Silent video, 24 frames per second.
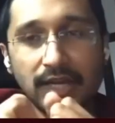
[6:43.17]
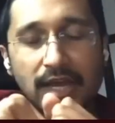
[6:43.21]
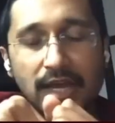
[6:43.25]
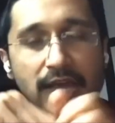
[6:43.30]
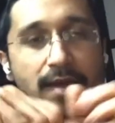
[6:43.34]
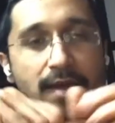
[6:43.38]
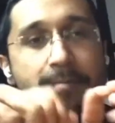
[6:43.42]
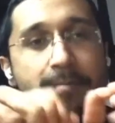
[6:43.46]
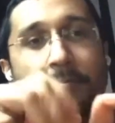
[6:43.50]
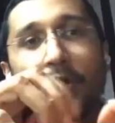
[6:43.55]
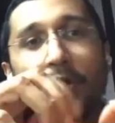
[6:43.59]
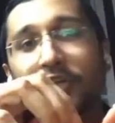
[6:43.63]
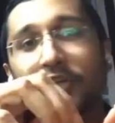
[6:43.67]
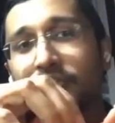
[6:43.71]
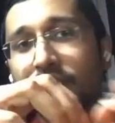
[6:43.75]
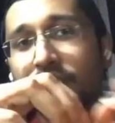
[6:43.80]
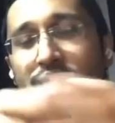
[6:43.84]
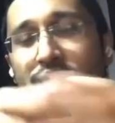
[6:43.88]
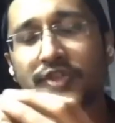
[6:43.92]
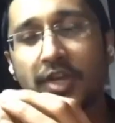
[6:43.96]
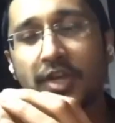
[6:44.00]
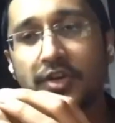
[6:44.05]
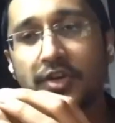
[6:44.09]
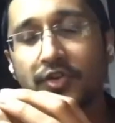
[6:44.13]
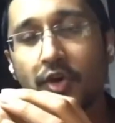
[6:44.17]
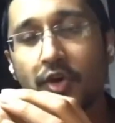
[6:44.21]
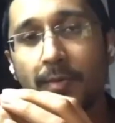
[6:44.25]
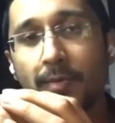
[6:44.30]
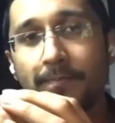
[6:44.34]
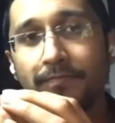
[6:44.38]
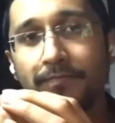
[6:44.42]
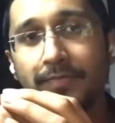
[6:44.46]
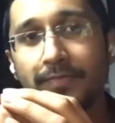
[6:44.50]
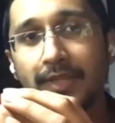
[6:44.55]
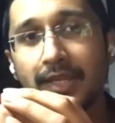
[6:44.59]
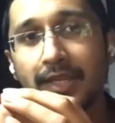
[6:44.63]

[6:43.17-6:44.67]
Imposter syndrome